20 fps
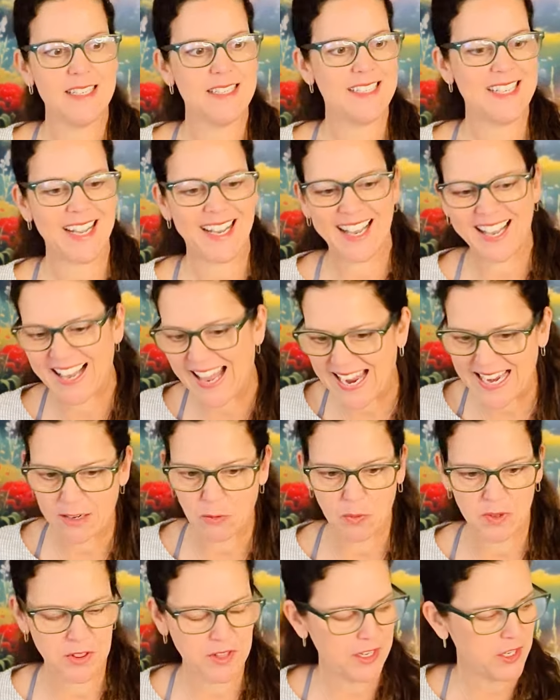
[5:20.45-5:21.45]
delight
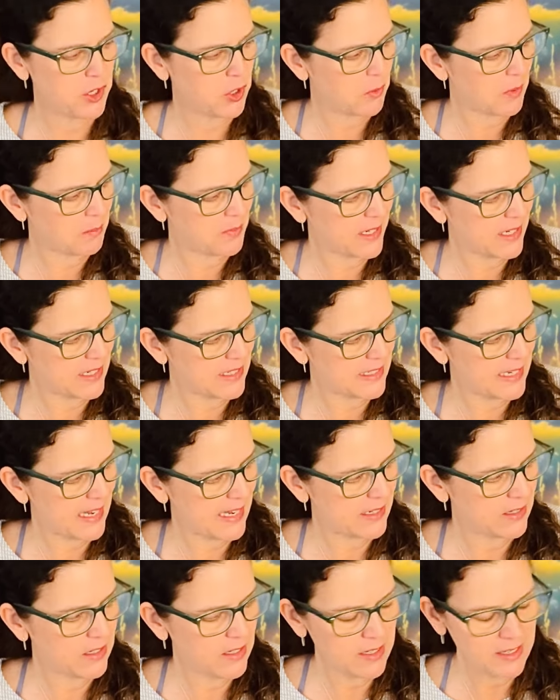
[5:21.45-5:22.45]
within you i'm getting
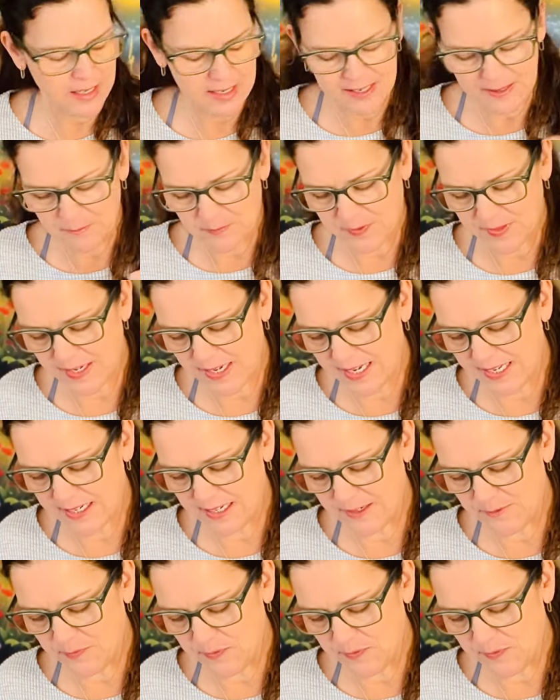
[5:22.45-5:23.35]
that that